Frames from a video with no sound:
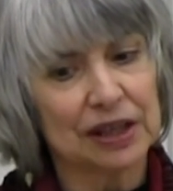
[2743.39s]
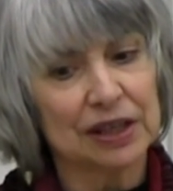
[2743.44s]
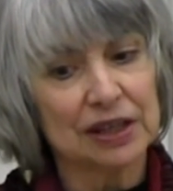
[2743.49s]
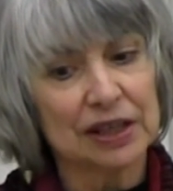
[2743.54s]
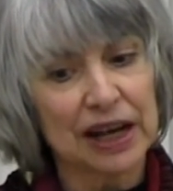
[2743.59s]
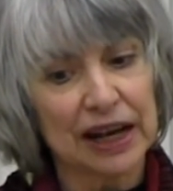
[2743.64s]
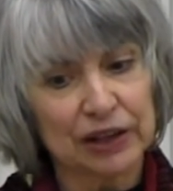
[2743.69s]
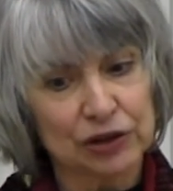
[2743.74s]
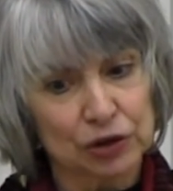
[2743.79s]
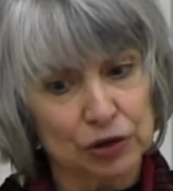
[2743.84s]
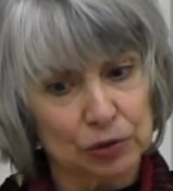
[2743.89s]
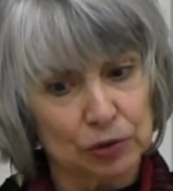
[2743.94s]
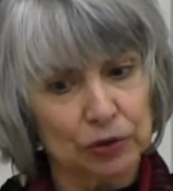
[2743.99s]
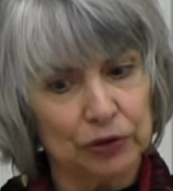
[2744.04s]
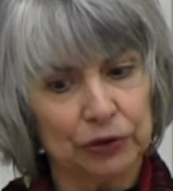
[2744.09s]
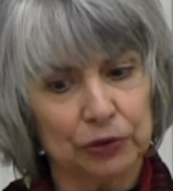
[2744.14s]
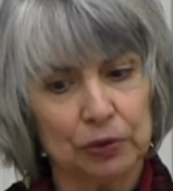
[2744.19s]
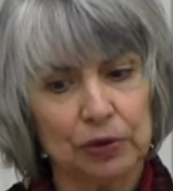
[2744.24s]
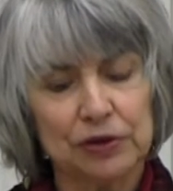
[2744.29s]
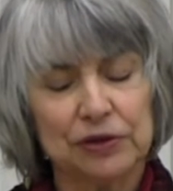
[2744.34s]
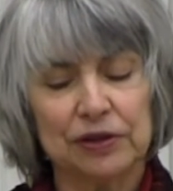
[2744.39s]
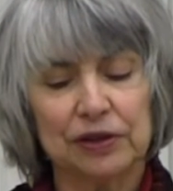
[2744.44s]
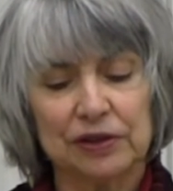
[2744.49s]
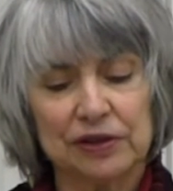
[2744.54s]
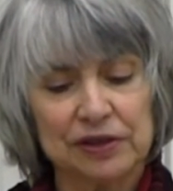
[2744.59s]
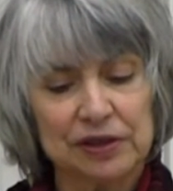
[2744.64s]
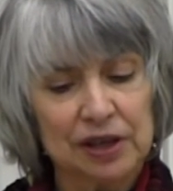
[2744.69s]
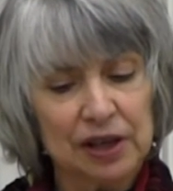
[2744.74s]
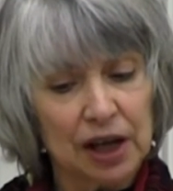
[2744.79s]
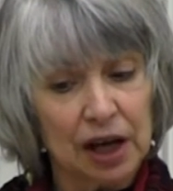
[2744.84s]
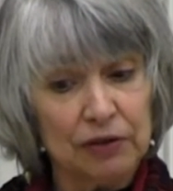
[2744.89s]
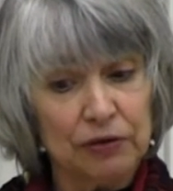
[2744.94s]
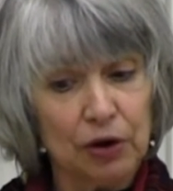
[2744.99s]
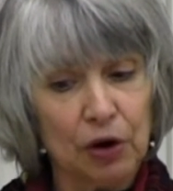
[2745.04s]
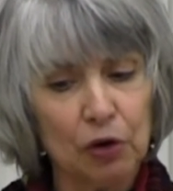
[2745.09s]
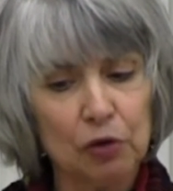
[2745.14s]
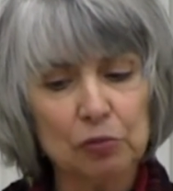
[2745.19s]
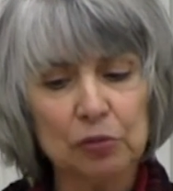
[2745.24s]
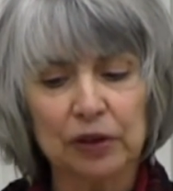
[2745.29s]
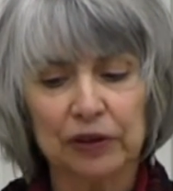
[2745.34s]
and natural sources of
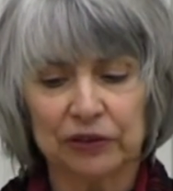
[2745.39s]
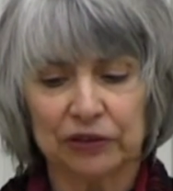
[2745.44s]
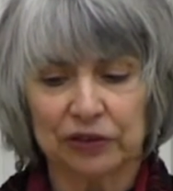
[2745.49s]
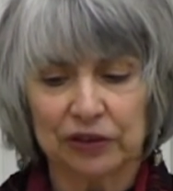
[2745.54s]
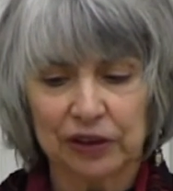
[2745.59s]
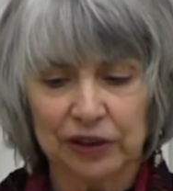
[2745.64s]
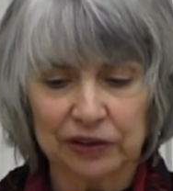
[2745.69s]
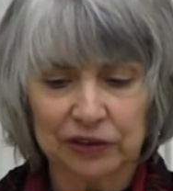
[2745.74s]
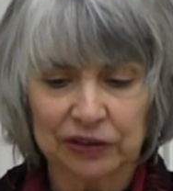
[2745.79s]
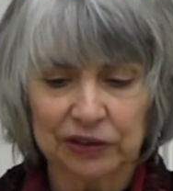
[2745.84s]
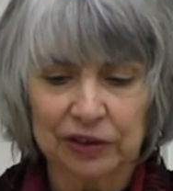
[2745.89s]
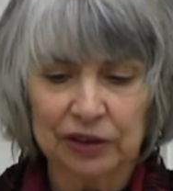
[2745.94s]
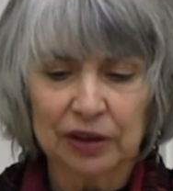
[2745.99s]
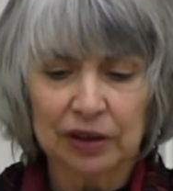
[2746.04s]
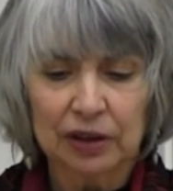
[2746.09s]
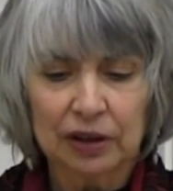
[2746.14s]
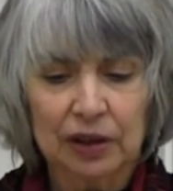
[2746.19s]
homelessness,